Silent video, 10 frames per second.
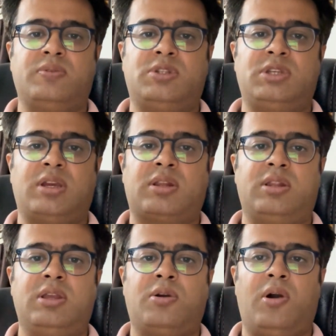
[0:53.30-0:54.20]
checks
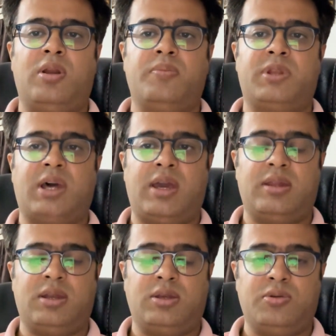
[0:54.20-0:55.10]
the column
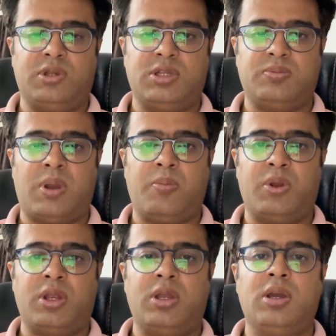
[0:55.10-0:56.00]
size and usage
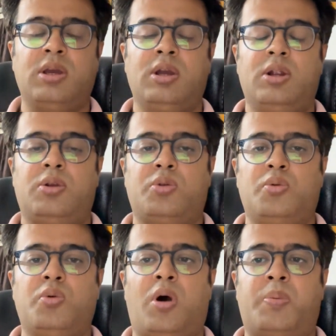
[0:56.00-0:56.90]
memory
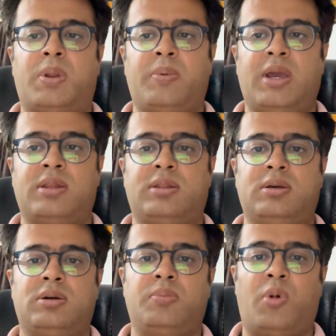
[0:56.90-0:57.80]
to optimize
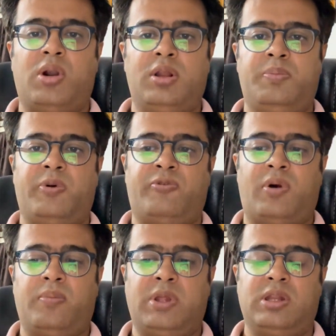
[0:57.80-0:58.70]
the model
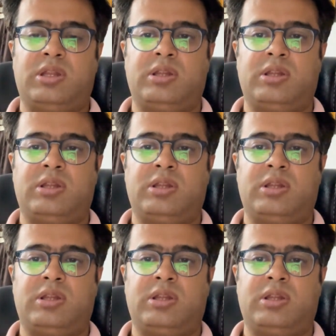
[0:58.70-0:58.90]
performance.